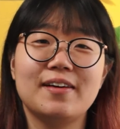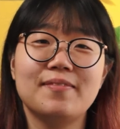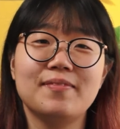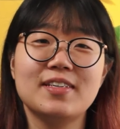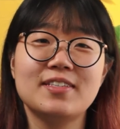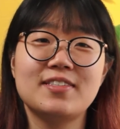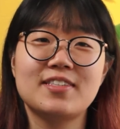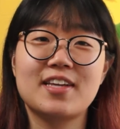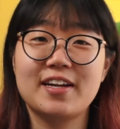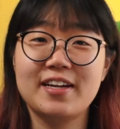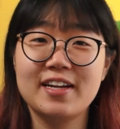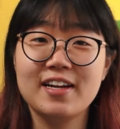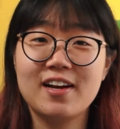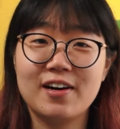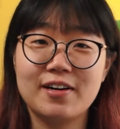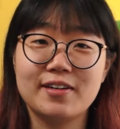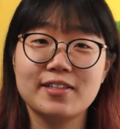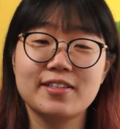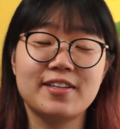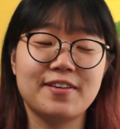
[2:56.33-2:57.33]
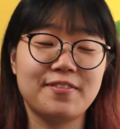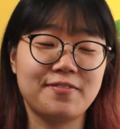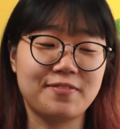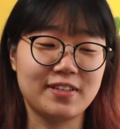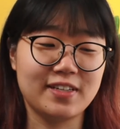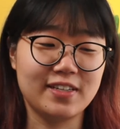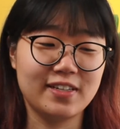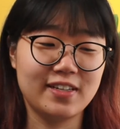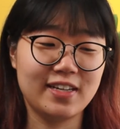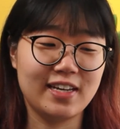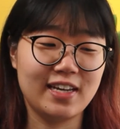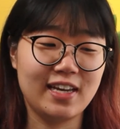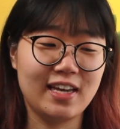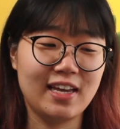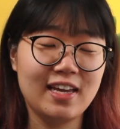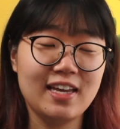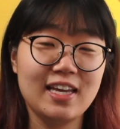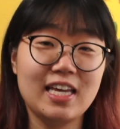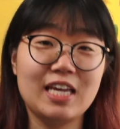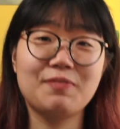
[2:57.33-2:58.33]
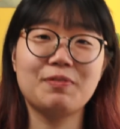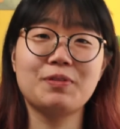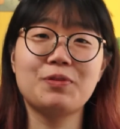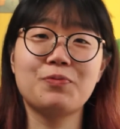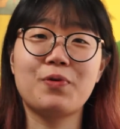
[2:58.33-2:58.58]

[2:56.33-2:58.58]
It's getting hot, definitely. Even